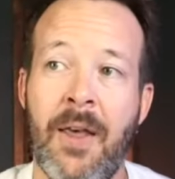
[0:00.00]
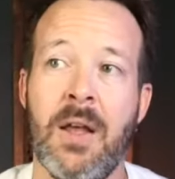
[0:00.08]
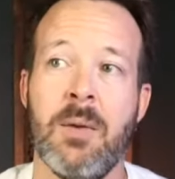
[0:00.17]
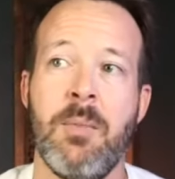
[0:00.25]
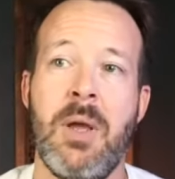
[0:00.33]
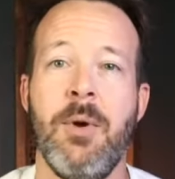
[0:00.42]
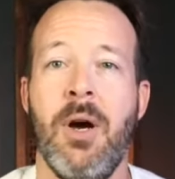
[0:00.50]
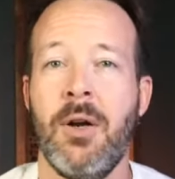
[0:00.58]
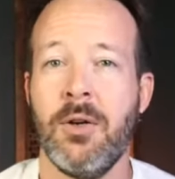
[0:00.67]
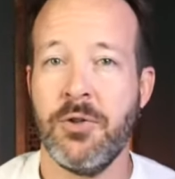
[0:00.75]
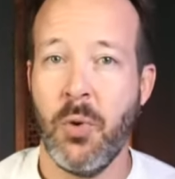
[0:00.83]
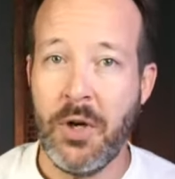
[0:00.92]
maybe
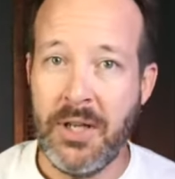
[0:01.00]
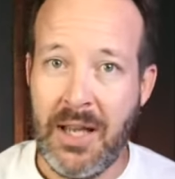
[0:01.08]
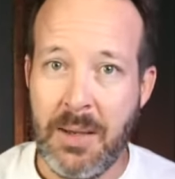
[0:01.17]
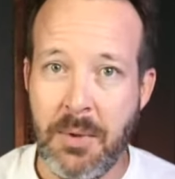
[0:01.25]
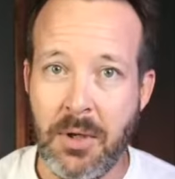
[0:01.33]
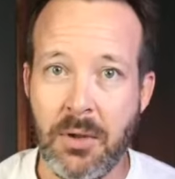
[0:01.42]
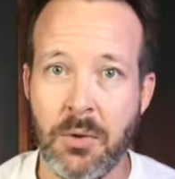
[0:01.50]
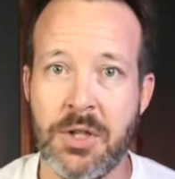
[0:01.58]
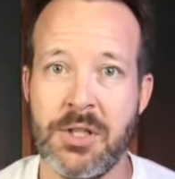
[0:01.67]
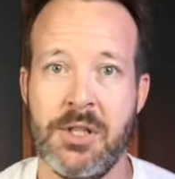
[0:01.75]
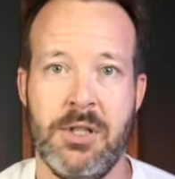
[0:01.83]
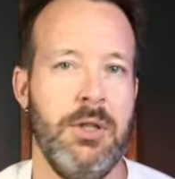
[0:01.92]
128 mil, which
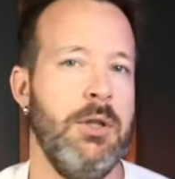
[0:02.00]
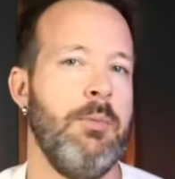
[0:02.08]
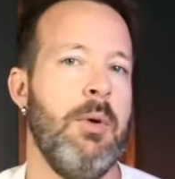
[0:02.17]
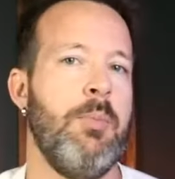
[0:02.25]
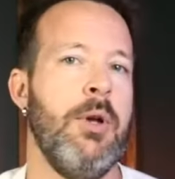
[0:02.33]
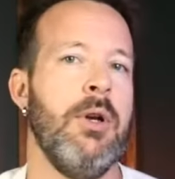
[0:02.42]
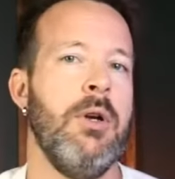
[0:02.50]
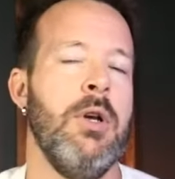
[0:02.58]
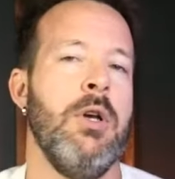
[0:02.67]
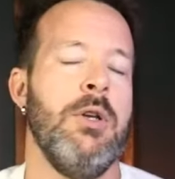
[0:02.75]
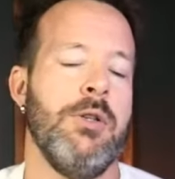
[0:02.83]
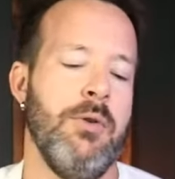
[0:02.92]
is just a little bit bigger.
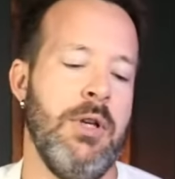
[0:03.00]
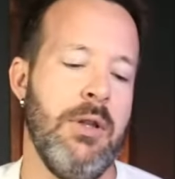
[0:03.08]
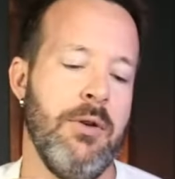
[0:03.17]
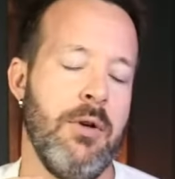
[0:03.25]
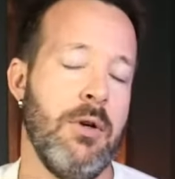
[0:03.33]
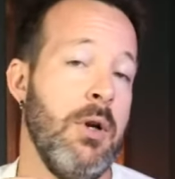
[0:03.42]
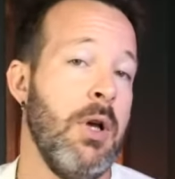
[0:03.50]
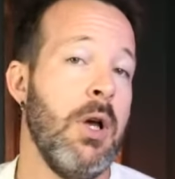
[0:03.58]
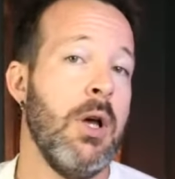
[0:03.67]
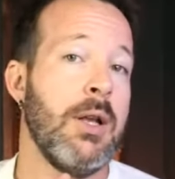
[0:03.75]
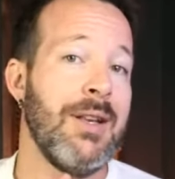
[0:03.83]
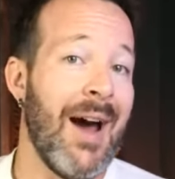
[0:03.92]
So either
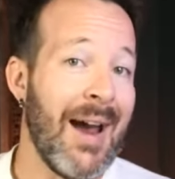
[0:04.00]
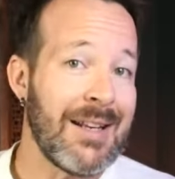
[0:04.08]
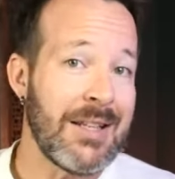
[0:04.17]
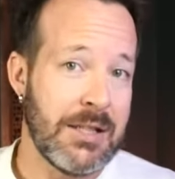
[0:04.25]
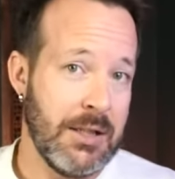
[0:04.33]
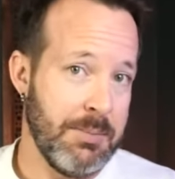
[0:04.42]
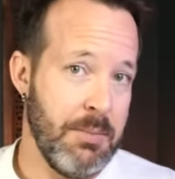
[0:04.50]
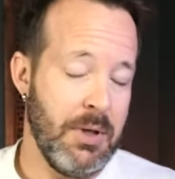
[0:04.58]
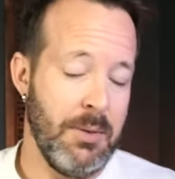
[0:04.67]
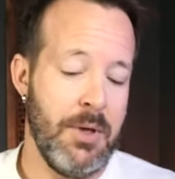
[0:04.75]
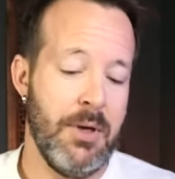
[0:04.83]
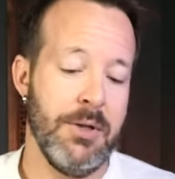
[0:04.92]
96
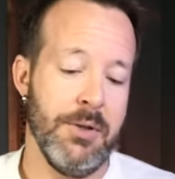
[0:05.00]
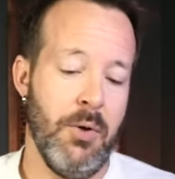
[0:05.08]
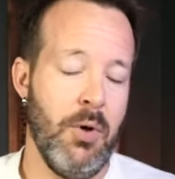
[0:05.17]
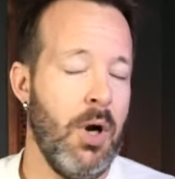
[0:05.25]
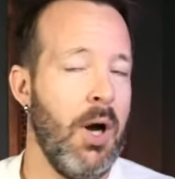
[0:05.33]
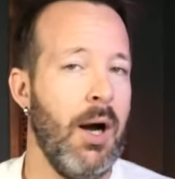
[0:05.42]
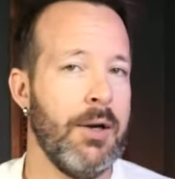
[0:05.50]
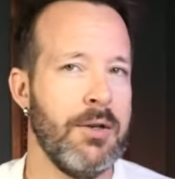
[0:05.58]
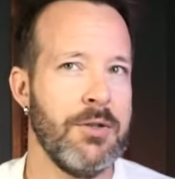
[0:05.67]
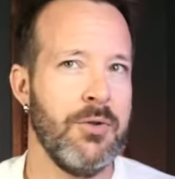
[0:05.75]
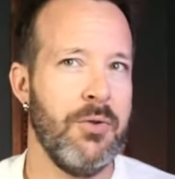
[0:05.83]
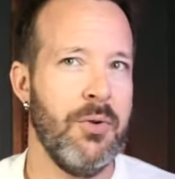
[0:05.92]
millimeters or
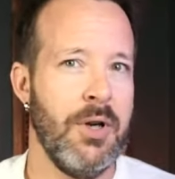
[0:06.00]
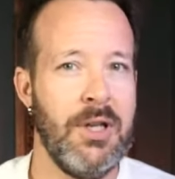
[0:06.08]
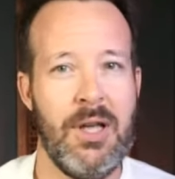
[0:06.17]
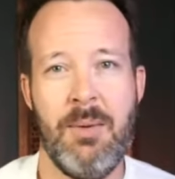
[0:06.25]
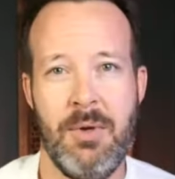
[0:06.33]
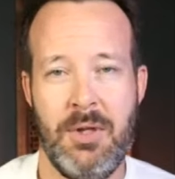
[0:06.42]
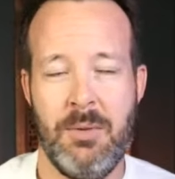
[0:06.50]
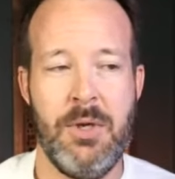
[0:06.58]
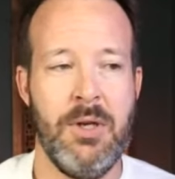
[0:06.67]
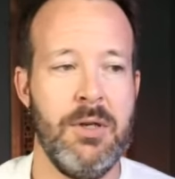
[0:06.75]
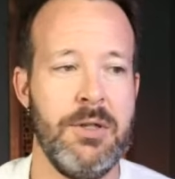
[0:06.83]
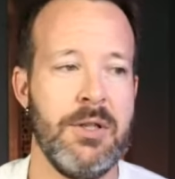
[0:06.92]
128
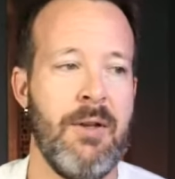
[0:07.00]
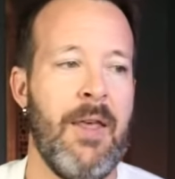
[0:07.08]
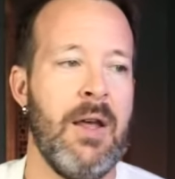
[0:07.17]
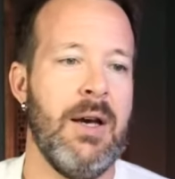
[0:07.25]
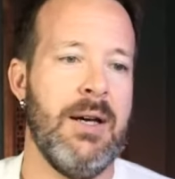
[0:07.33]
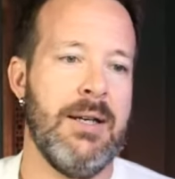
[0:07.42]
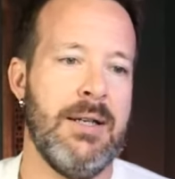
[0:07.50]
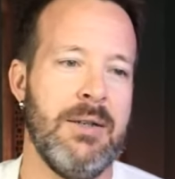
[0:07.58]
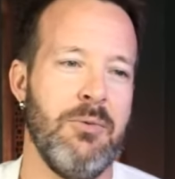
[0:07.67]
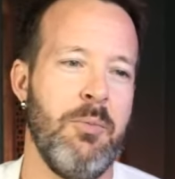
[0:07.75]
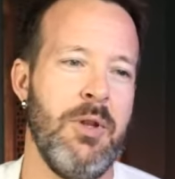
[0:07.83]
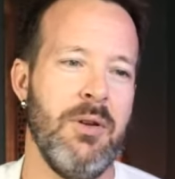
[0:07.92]
millimeters
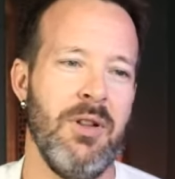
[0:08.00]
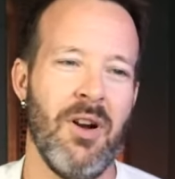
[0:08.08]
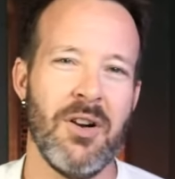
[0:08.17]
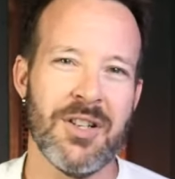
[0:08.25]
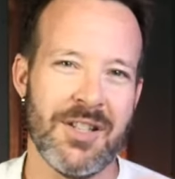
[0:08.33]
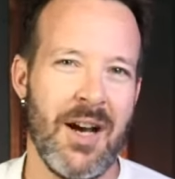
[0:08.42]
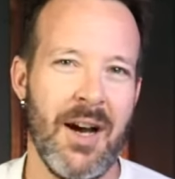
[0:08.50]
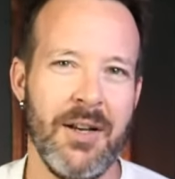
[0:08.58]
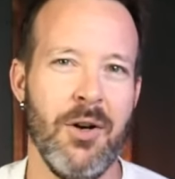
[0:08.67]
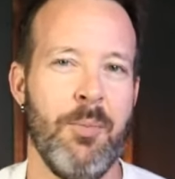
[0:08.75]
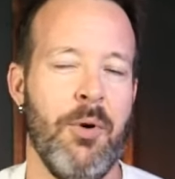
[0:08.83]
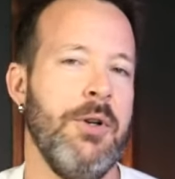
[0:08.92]
would be the largest I'd
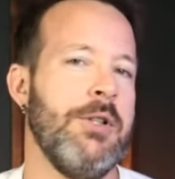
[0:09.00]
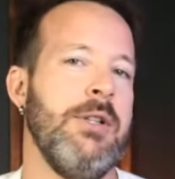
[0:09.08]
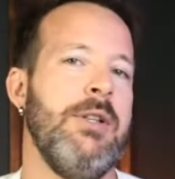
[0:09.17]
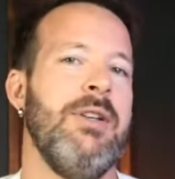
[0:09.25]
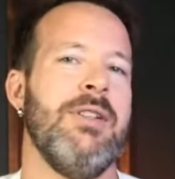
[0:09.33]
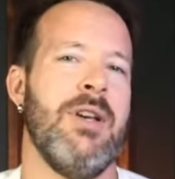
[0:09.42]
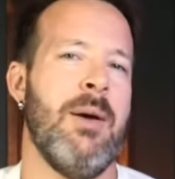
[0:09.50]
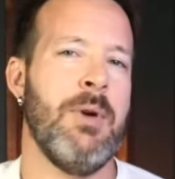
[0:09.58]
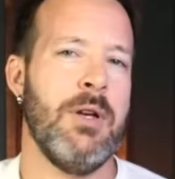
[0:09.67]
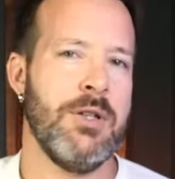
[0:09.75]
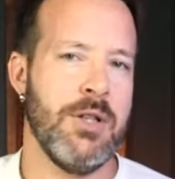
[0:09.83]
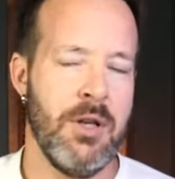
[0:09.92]
go personally, because I'm
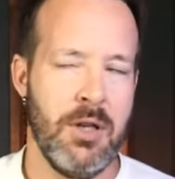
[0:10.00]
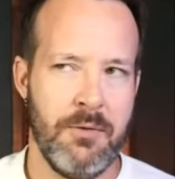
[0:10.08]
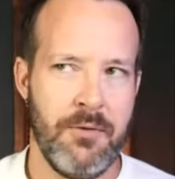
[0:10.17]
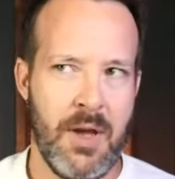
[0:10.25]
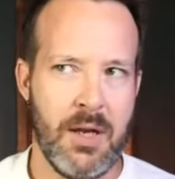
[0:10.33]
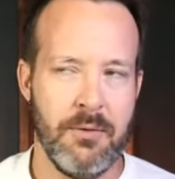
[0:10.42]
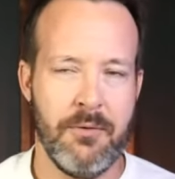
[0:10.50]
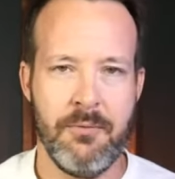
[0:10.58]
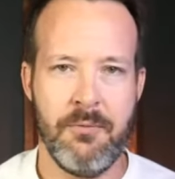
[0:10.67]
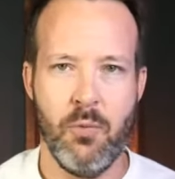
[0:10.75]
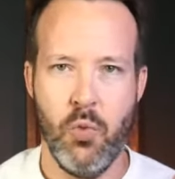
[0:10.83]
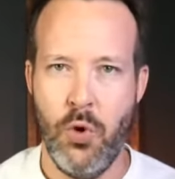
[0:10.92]
not just a fan of
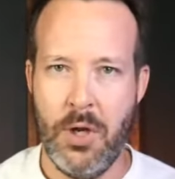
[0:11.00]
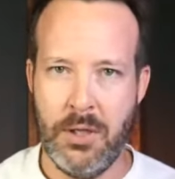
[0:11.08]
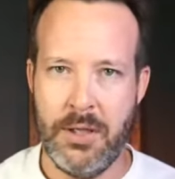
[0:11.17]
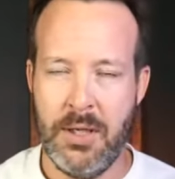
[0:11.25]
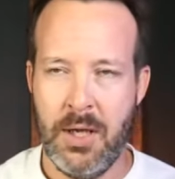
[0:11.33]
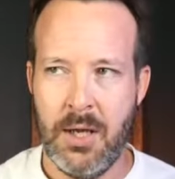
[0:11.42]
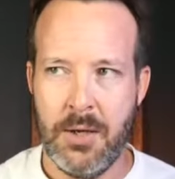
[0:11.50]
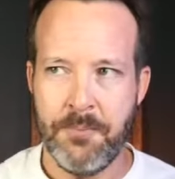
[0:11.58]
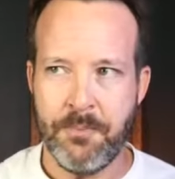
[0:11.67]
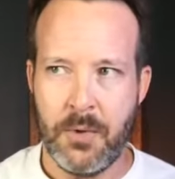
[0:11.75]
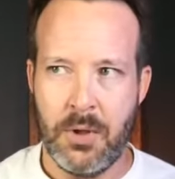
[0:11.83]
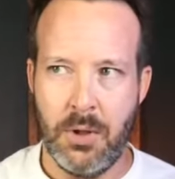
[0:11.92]
really
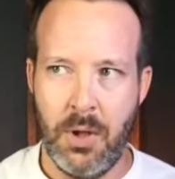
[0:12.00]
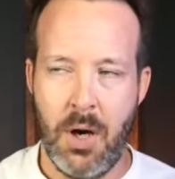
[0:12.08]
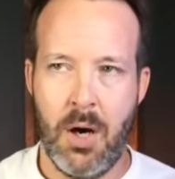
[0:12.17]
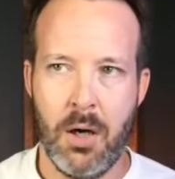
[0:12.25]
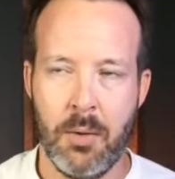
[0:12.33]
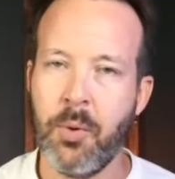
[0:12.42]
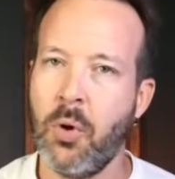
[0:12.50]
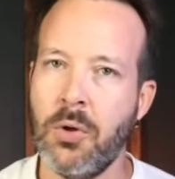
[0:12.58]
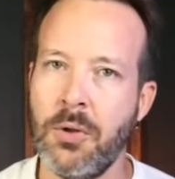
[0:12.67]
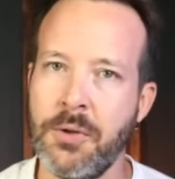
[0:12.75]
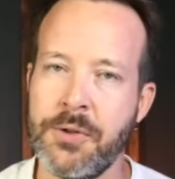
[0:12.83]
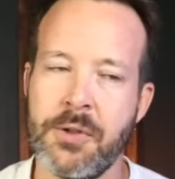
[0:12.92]
long
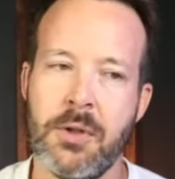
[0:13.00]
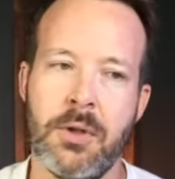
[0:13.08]
poles.